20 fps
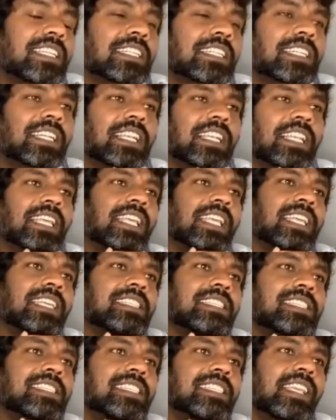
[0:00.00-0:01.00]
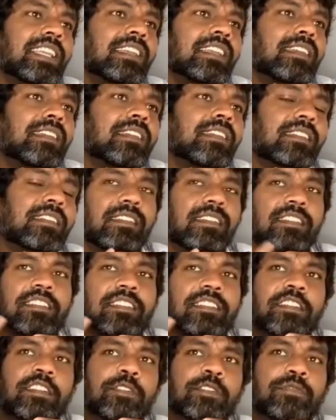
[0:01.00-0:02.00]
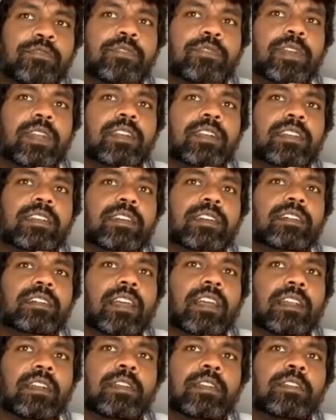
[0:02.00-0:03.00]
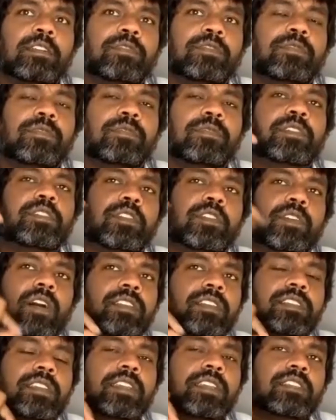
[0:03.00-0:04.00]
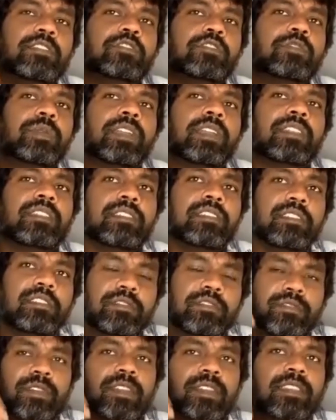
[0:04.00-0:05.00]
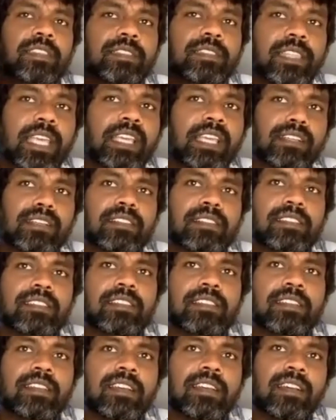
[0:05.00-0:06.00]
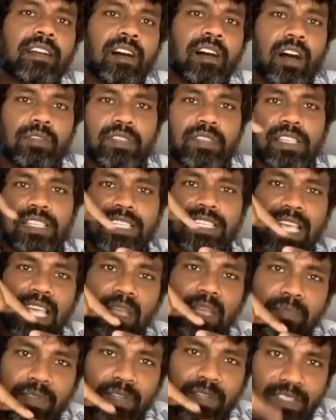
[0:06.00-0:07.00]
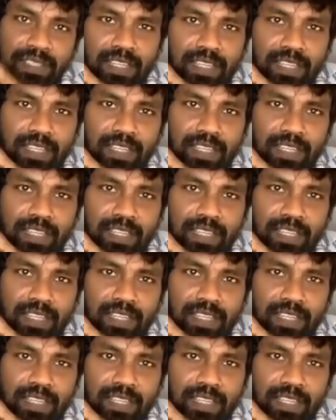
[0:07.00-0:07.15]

you're constantly seeking you're constantly doing different things of the same